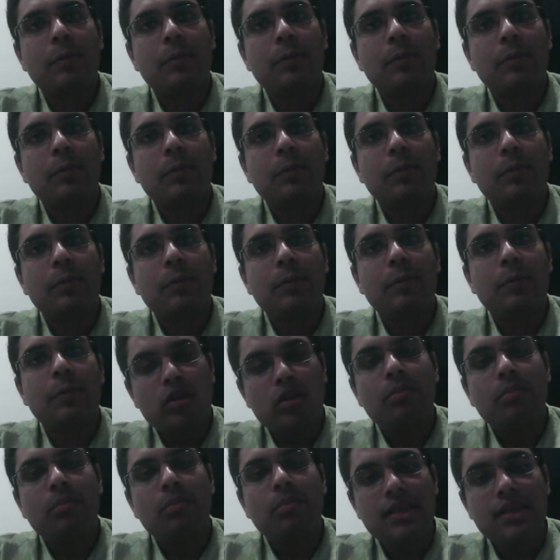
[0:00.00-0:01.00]
or some
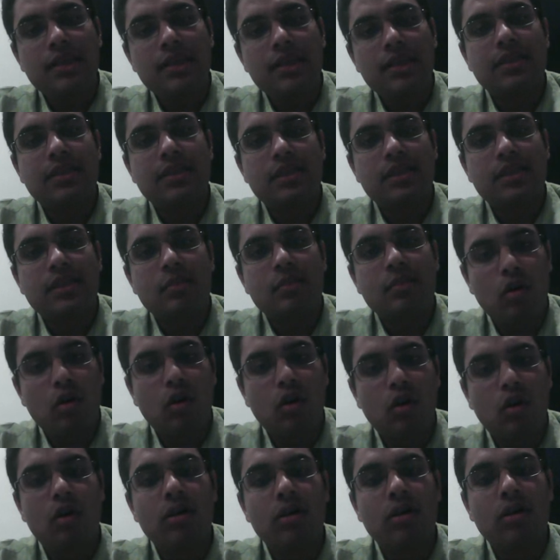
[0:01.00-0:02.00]
criticism of the
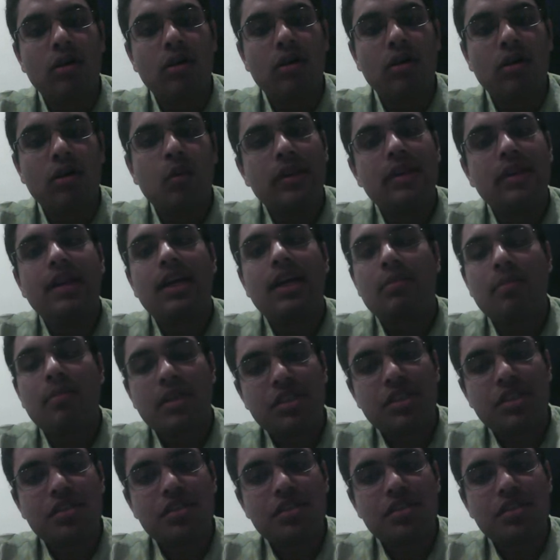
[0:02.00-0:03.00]
law, whether it
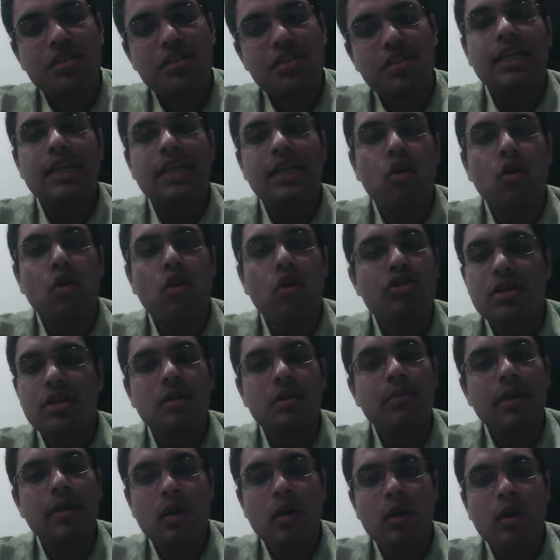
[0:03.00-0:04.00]
must treat all
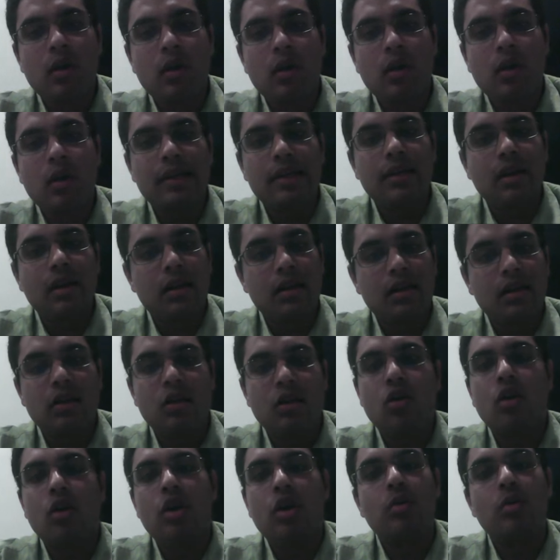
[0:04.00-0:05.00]
children below 18 under the
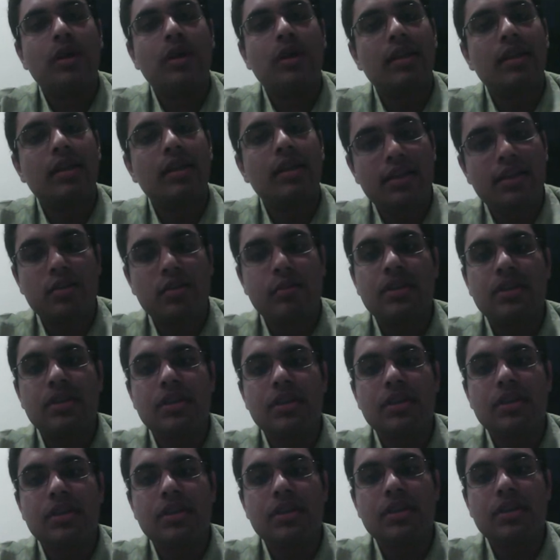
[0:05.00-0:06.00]
law and whether there has to be
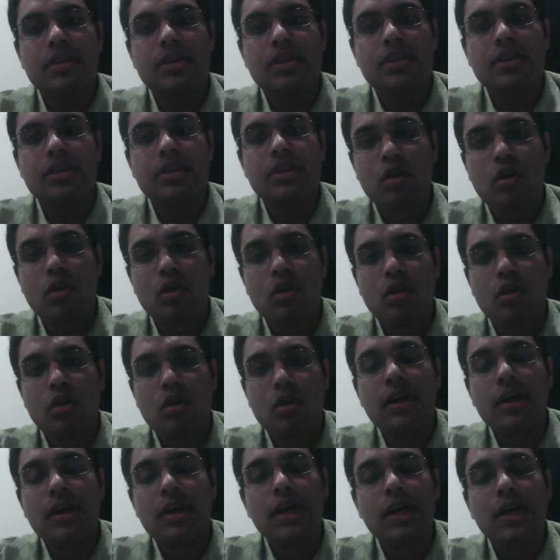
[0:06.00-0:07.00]
some change to the
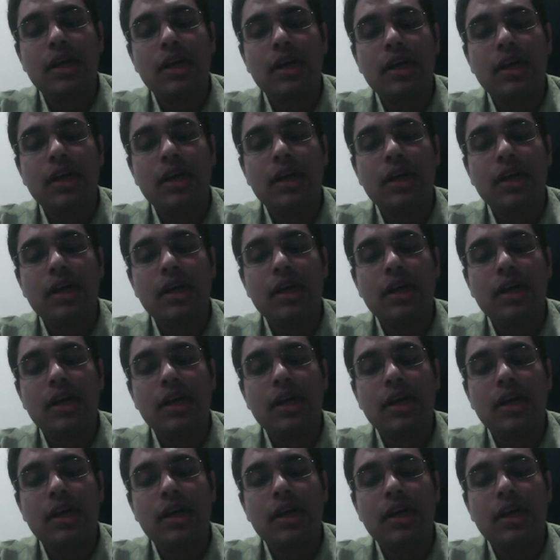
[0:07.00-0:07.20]
law,